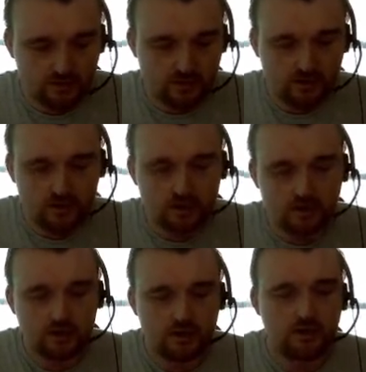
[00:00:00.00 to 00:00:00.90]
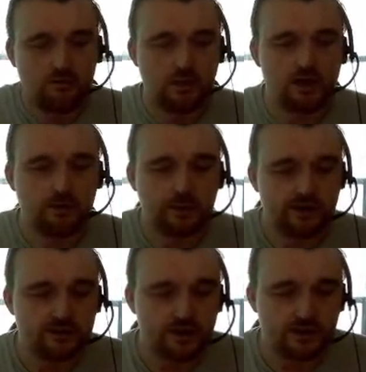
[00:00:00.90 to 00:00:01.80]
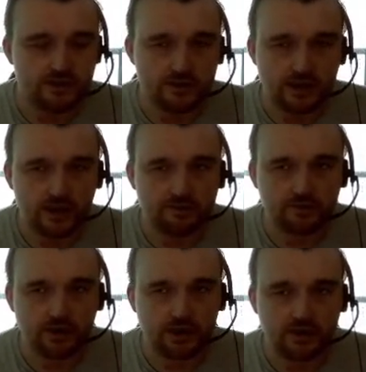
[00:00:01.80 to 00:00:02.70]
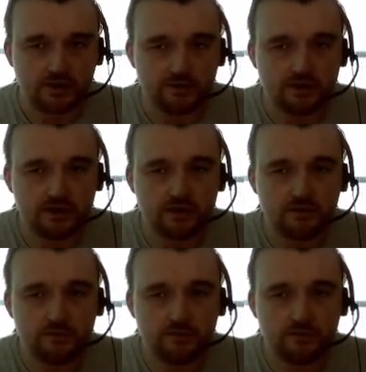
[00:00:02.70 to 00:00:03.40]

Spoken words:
Okay. Maker princess is the gift of creativity.